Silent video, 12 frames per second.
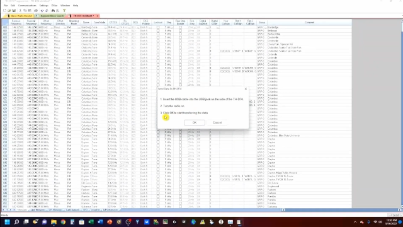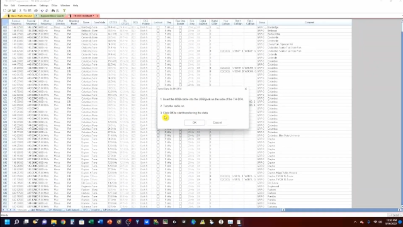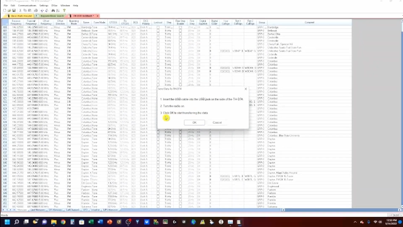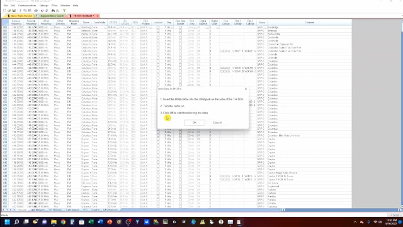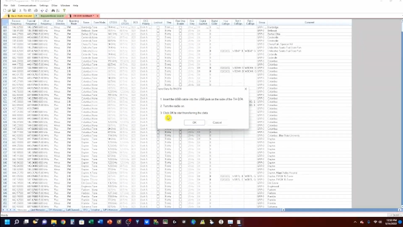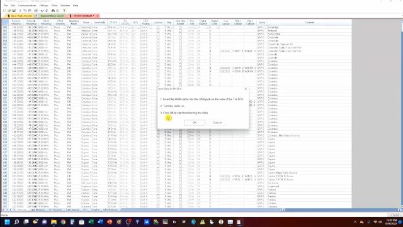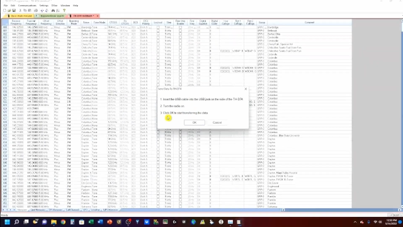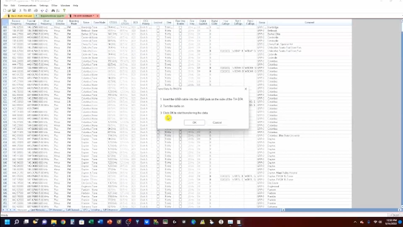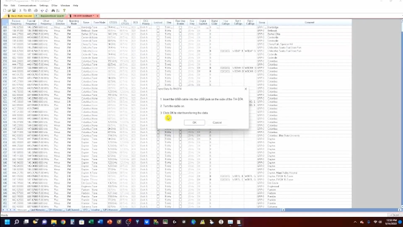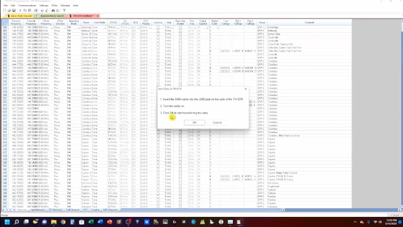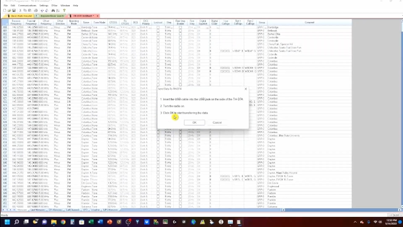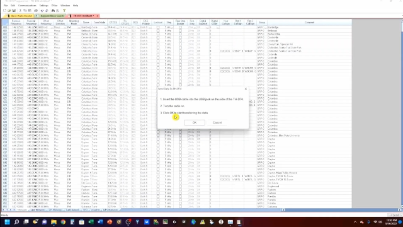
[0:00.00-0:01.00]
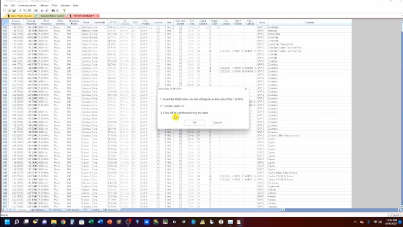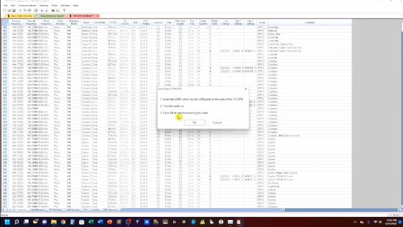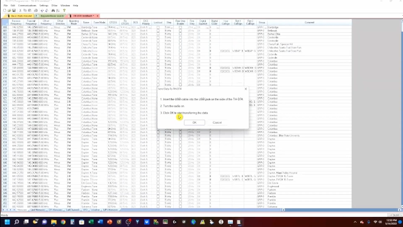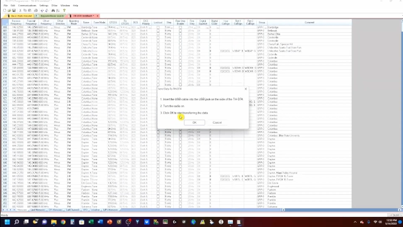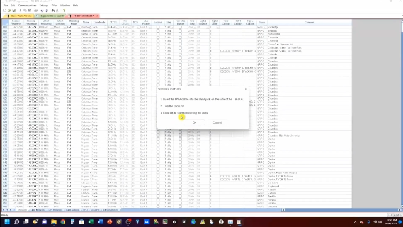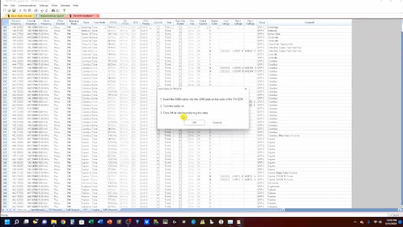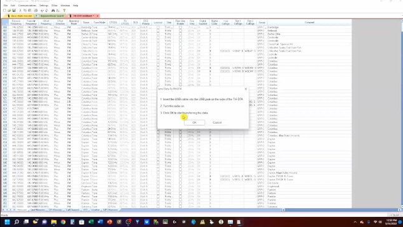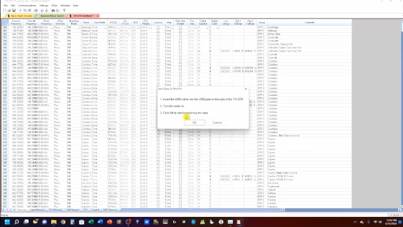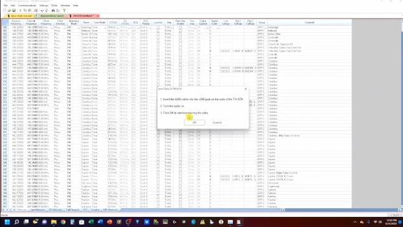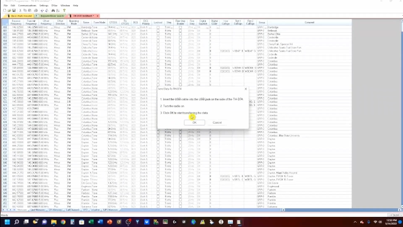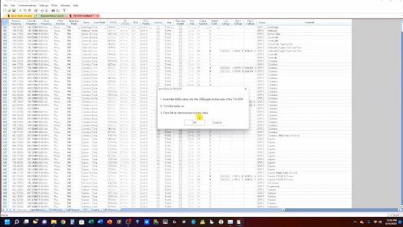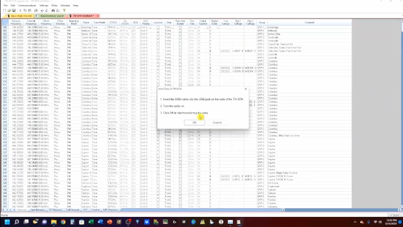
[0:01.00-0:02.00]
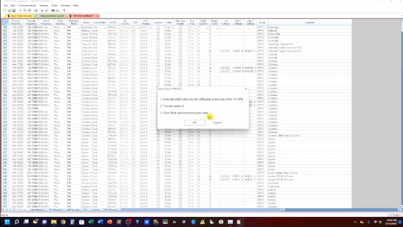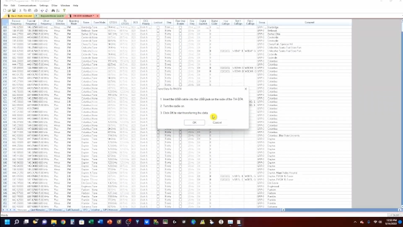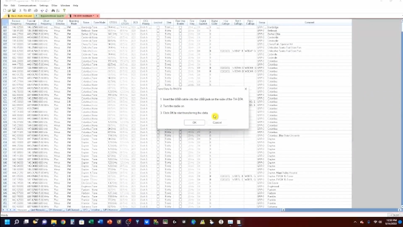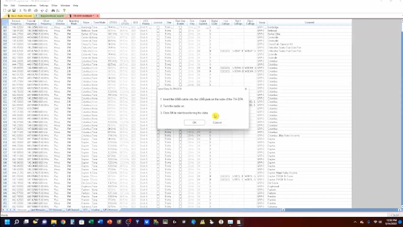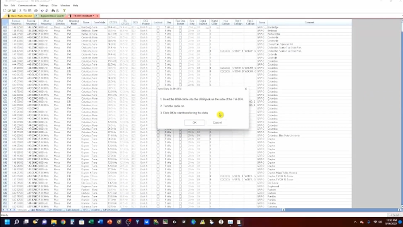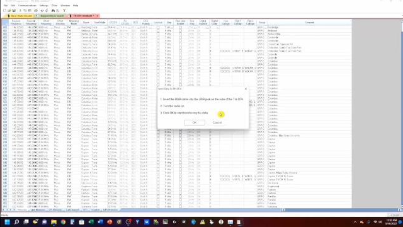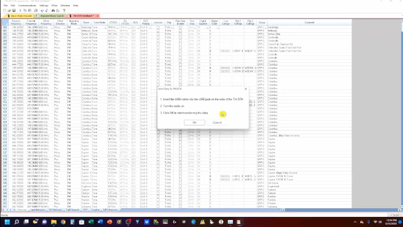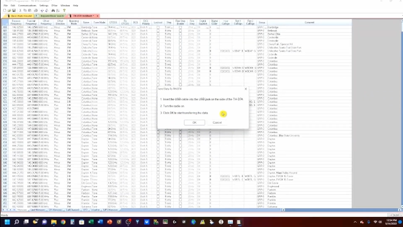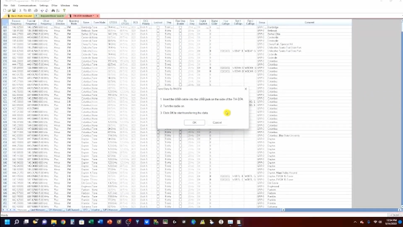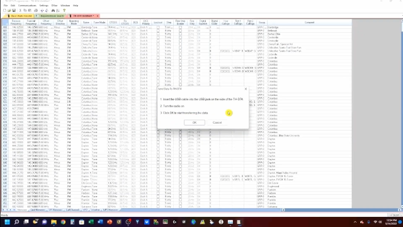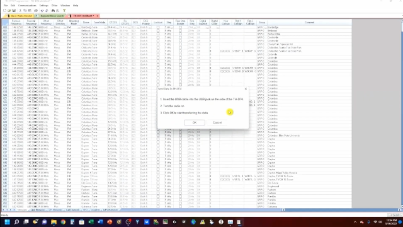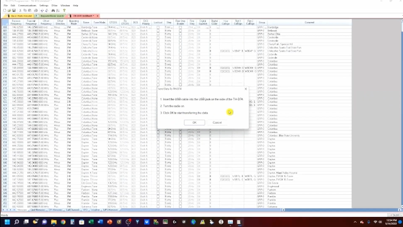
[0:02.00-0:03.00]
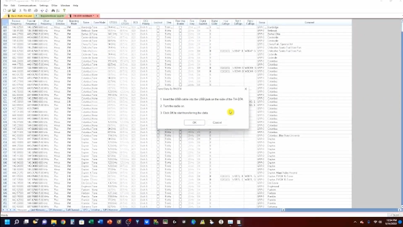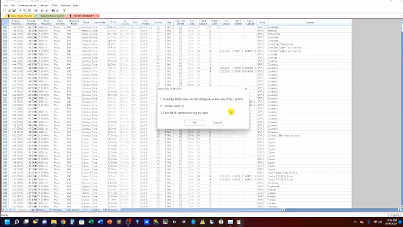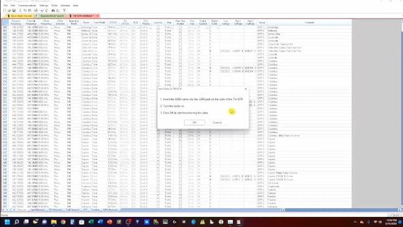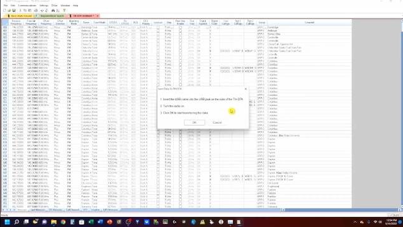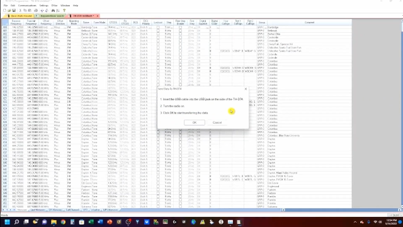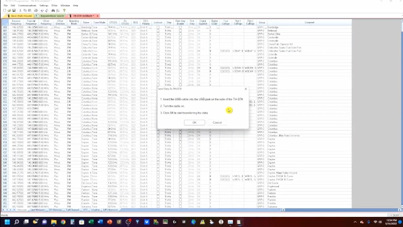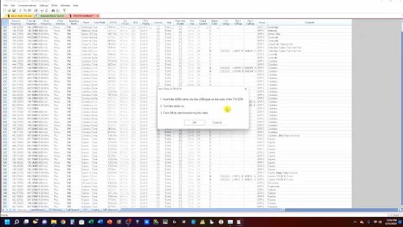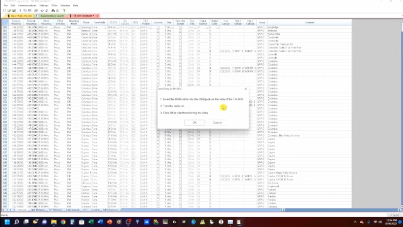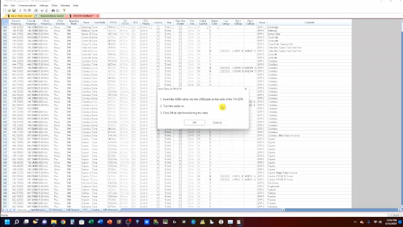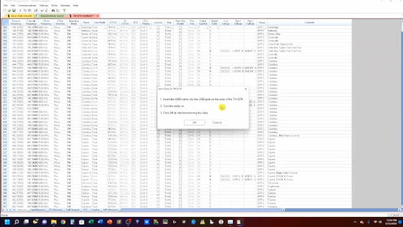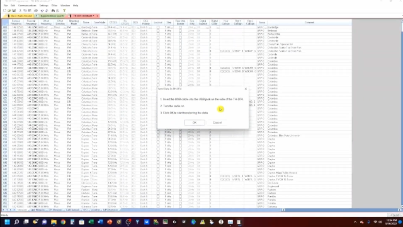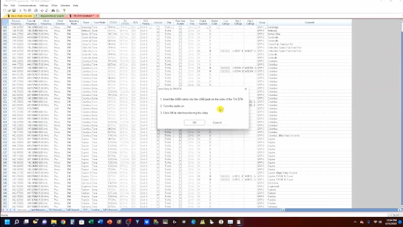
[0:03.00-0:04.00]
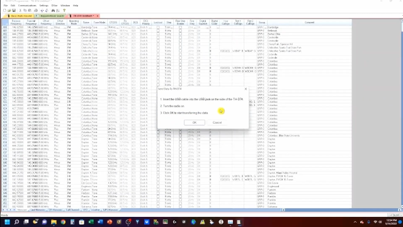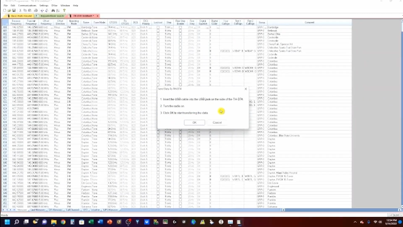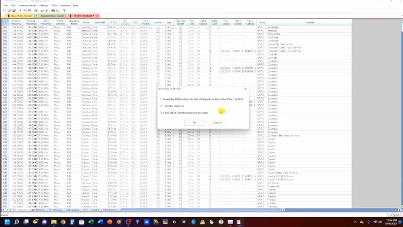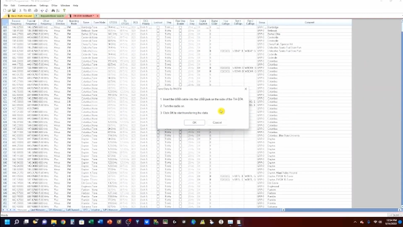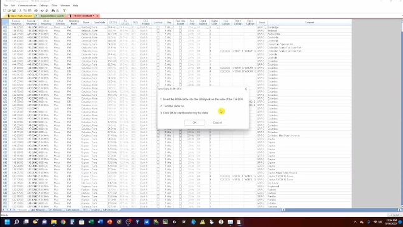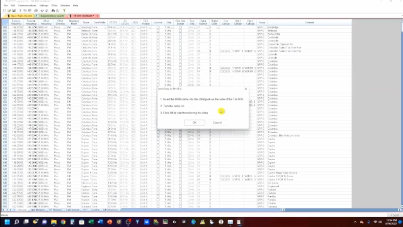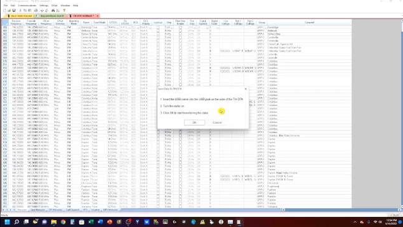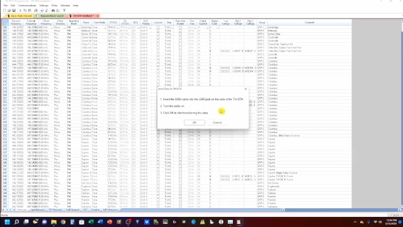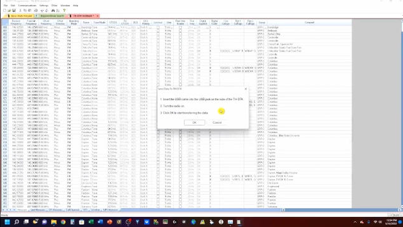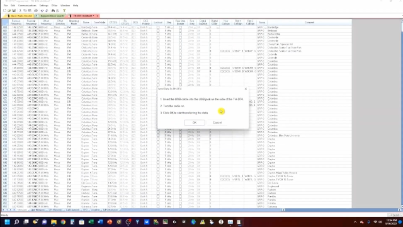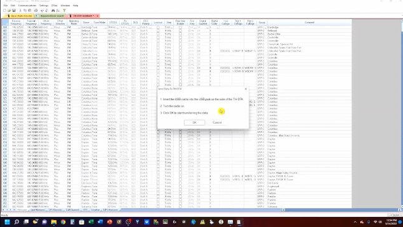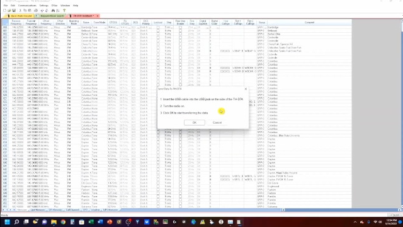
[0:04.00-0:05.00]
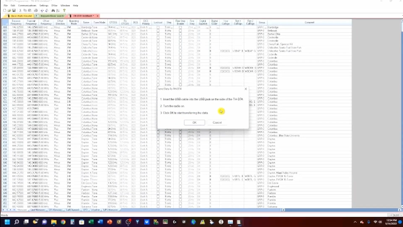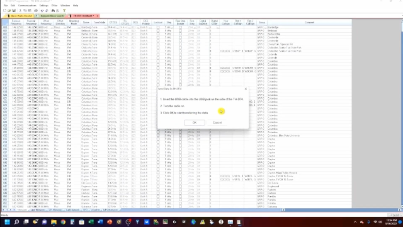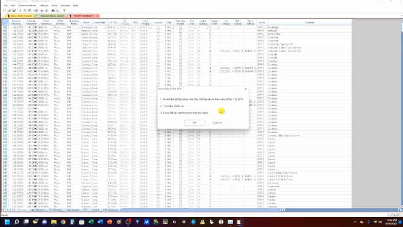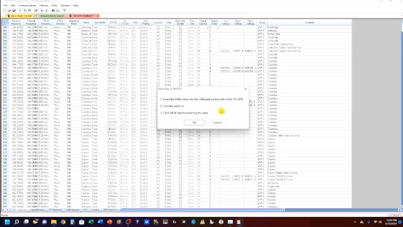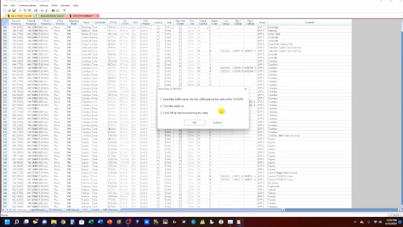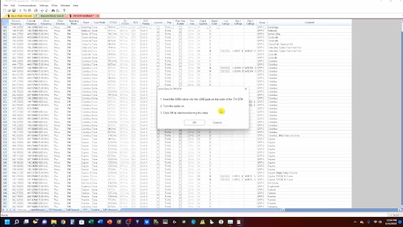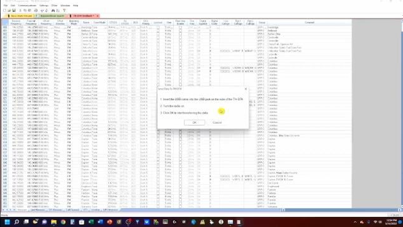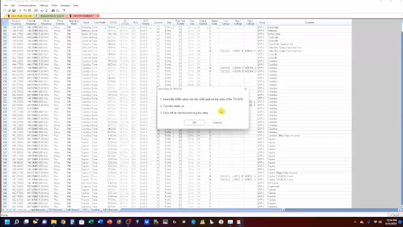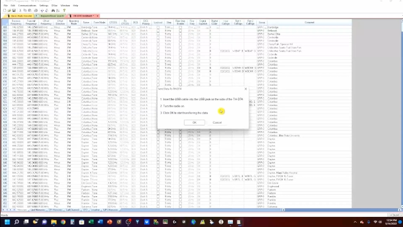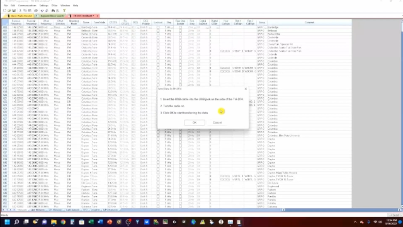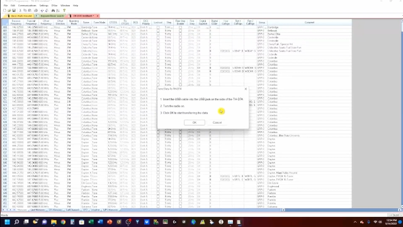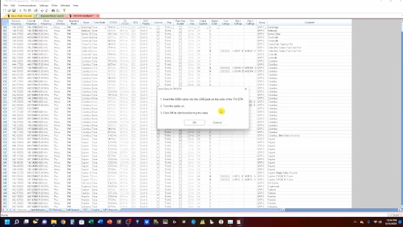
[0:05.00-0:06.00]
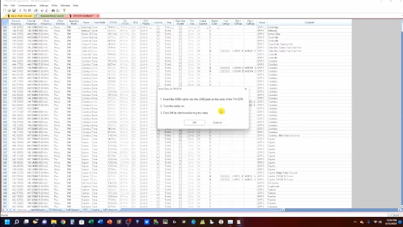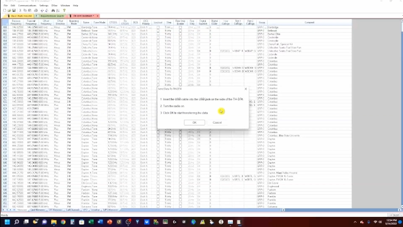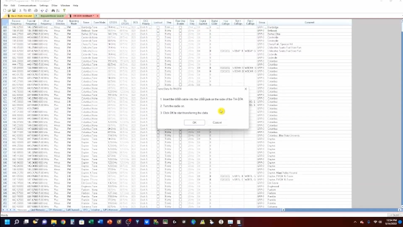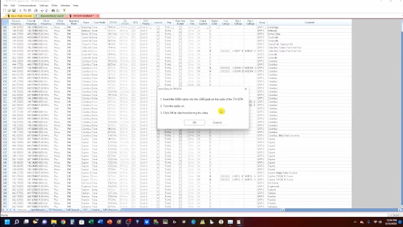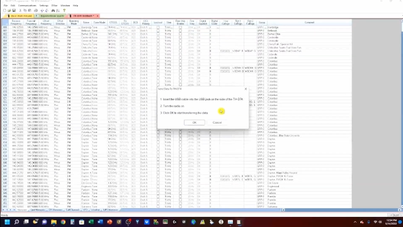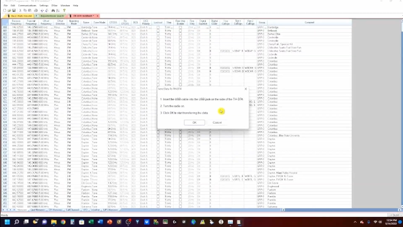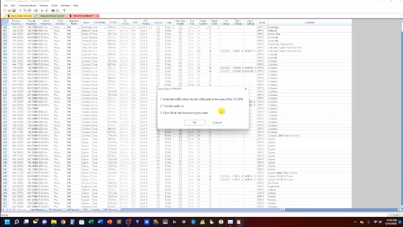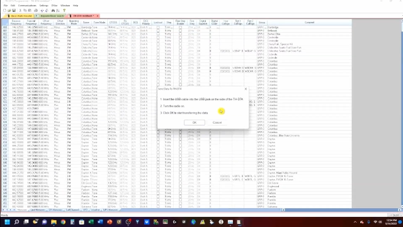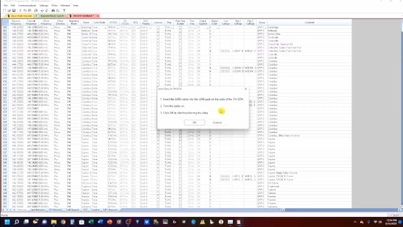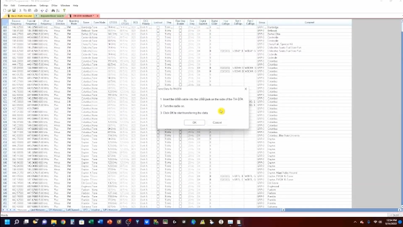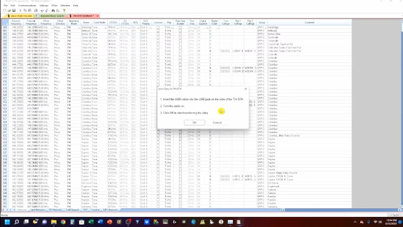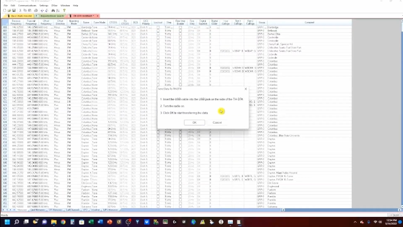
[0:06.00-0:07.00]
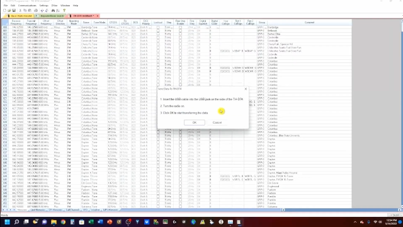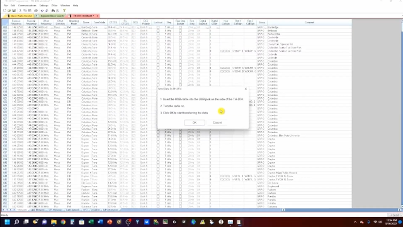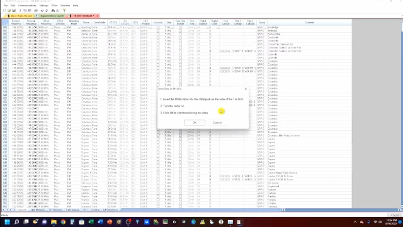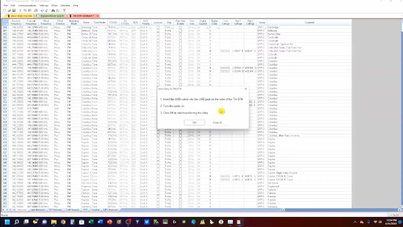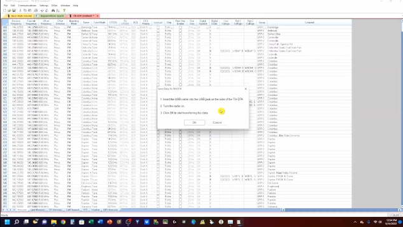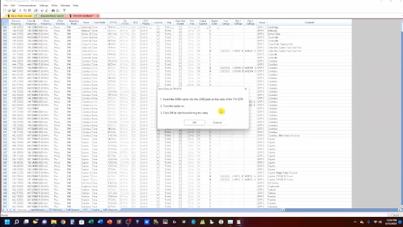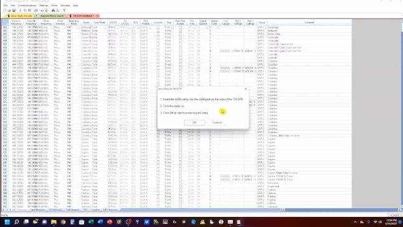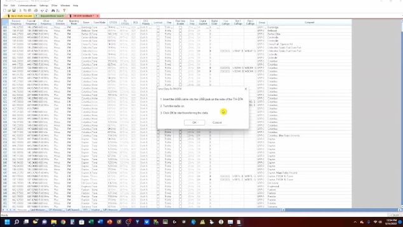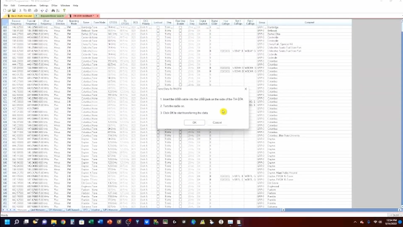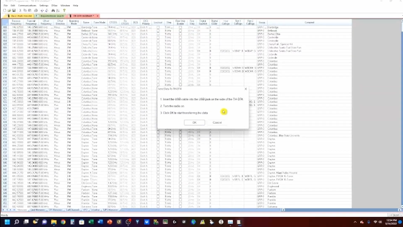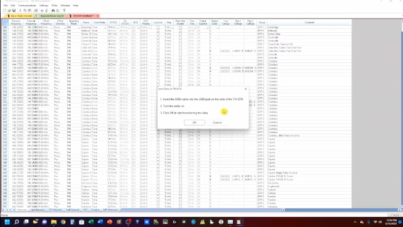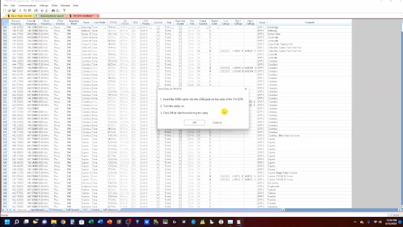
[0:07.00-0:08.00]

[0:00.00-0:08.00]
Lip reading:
[unreadable: no face in view]